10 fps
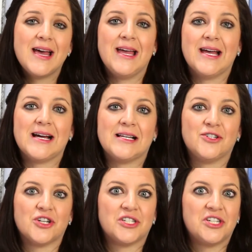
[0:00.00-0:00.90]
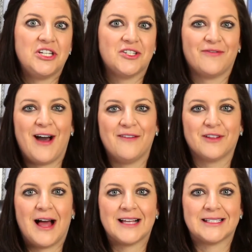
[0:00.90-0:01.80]
and just teach 5
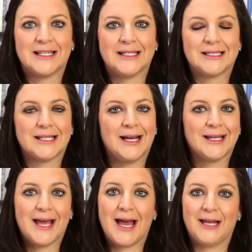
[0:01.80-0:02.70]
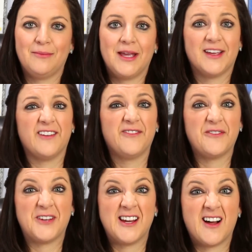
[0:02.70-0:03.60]
classes, again making
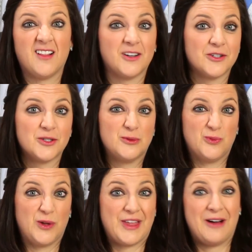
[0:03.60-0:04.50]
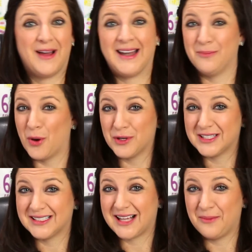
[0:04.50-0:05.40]
$50 without any
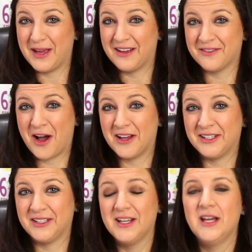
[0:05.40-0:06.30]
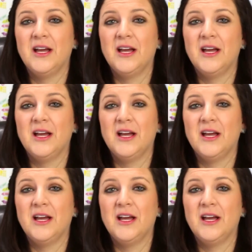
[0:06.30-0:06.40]
bonuses I may have gotten,